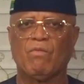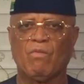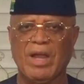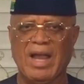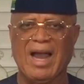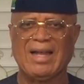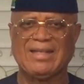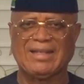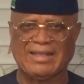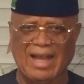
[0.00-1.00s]
We are
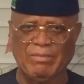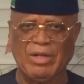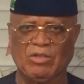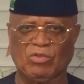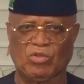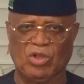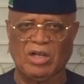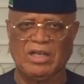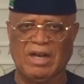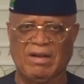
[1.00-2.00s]
determined to
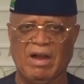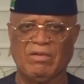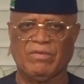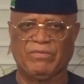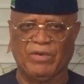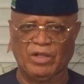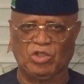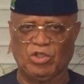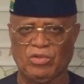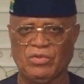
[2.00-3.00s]
turn around the
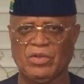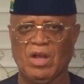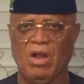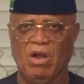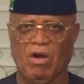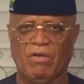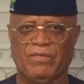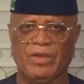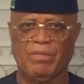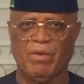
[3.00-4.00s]
fortunes of
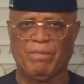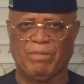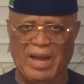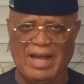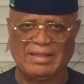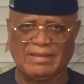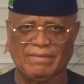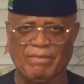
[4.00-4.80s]
Ibom plant.